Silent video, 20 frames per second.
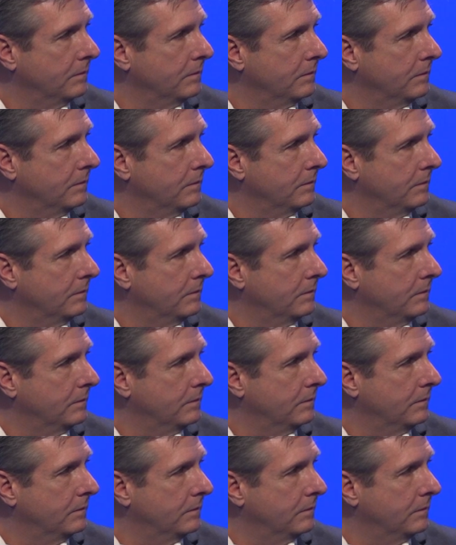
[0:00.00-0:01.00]

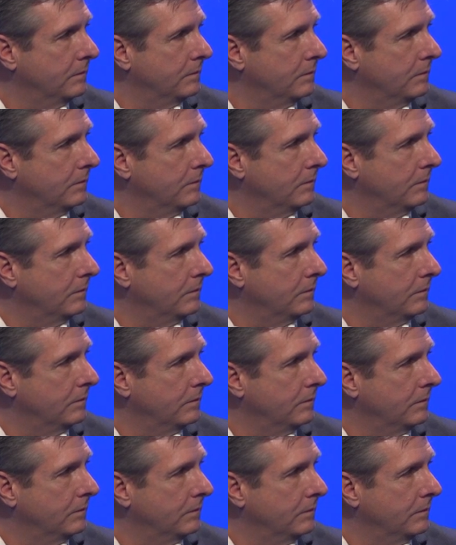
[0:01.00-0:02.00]

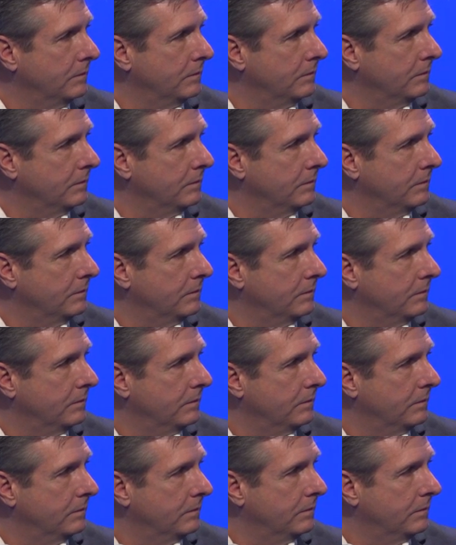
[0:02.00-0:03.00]

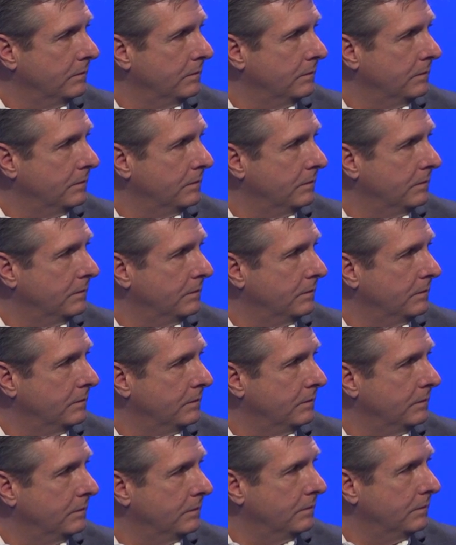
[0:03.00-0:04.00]

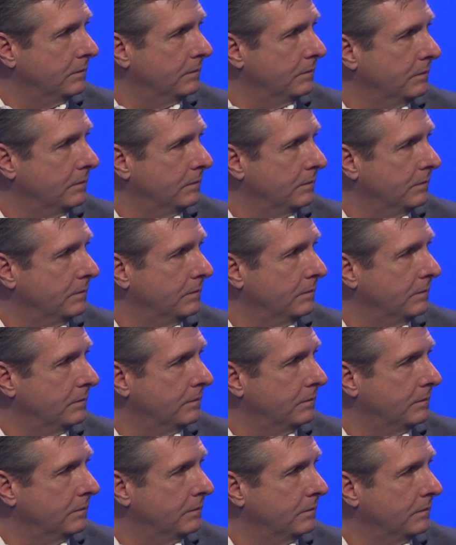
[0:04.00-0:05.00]

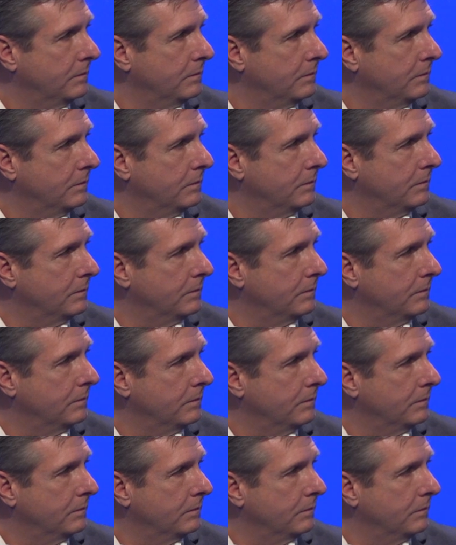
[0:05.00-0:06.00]

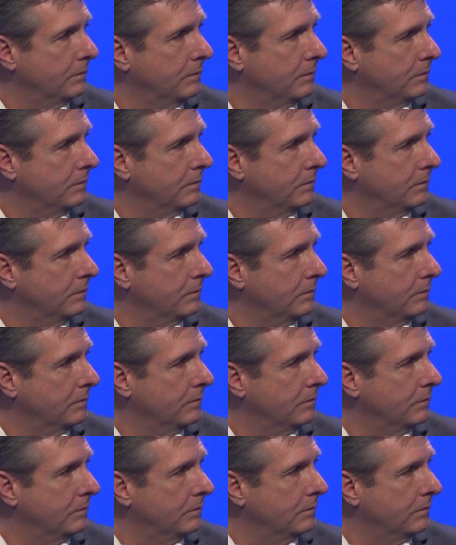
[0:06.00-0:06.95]
This person isn't speaking.